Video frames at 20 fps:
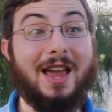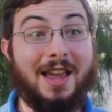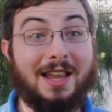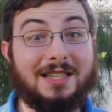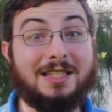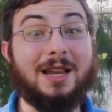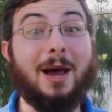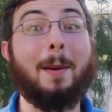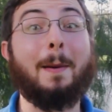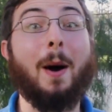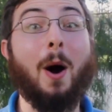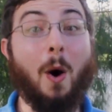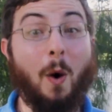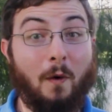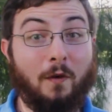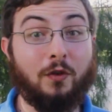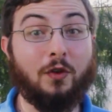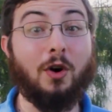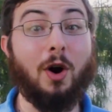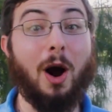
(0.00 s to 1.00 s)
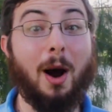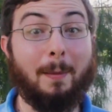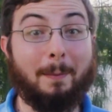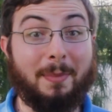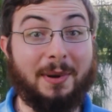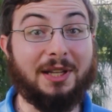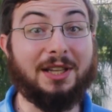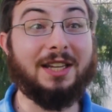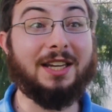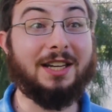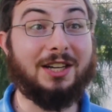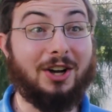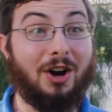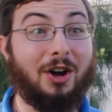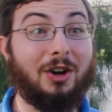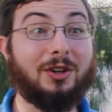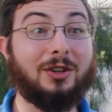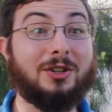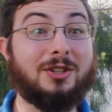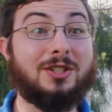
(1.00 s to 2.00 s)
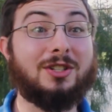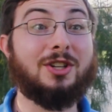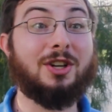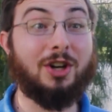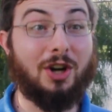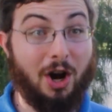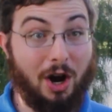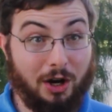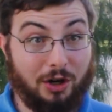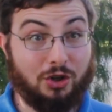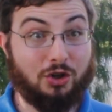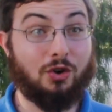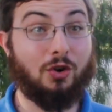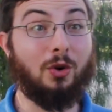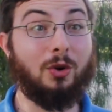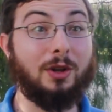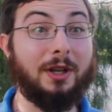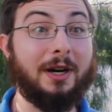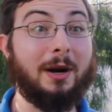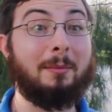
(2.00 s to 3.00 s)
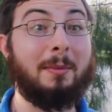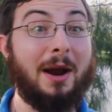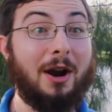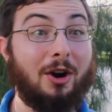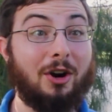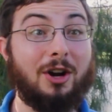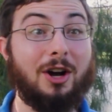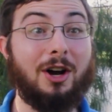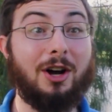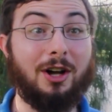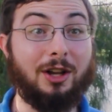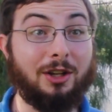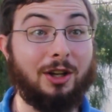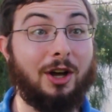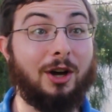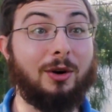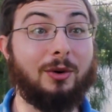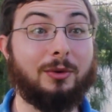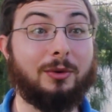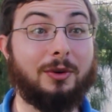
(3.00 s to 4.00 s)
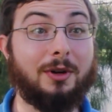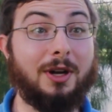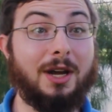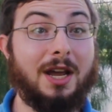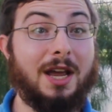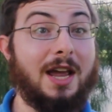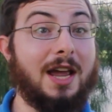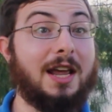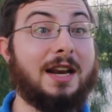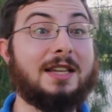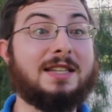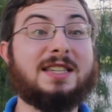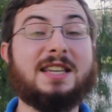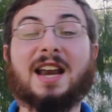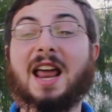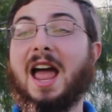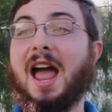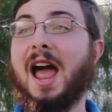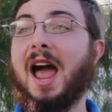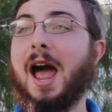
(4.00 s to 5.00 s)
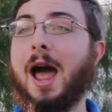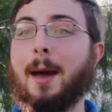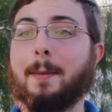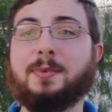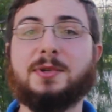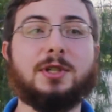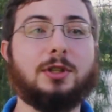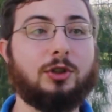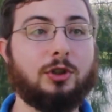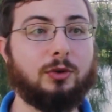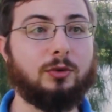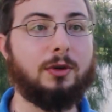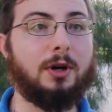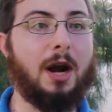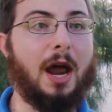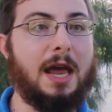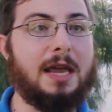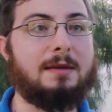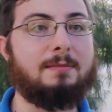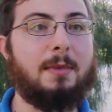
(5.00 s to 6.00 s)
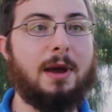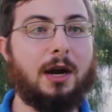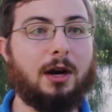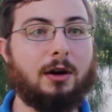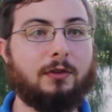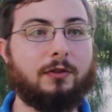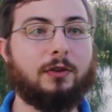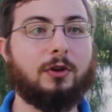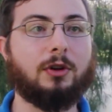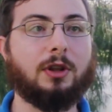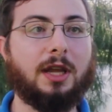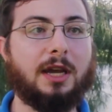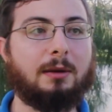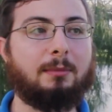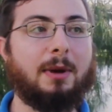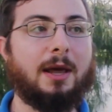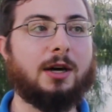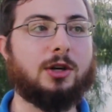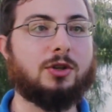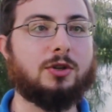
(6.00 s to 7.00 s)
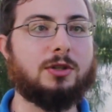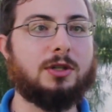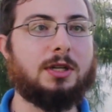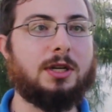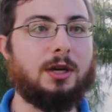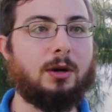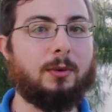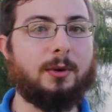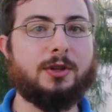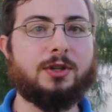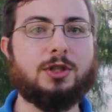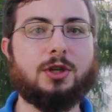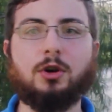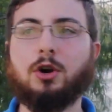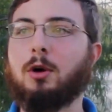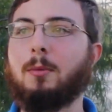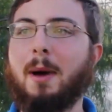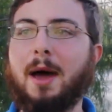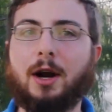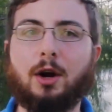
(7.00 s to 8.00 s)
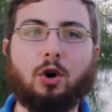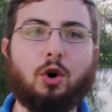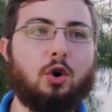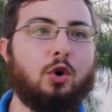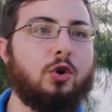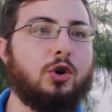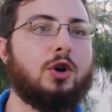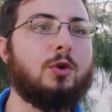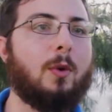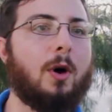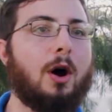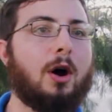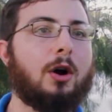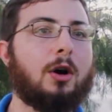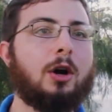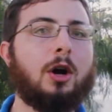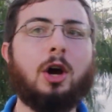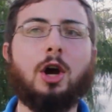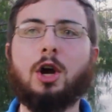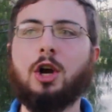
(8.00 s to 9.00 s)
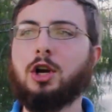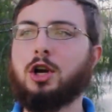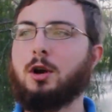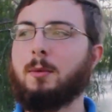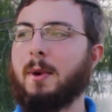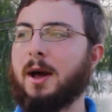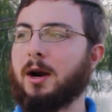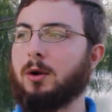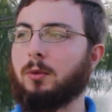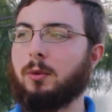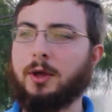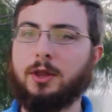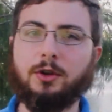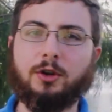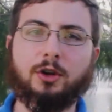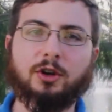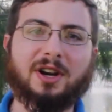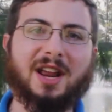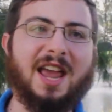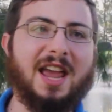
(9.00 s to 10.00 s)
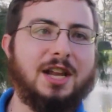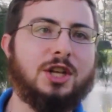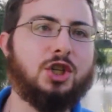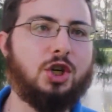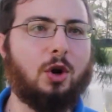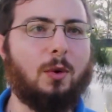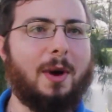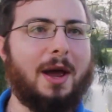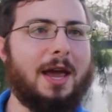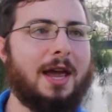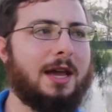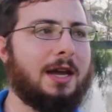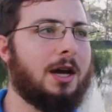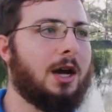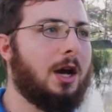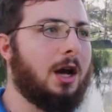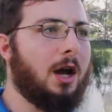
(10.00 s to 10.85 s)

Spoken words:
It's over $1 billion to control in America alone. It is an absolute nightmare for land managers to deal with. So no matter who you are, no matter whether you're an HOA,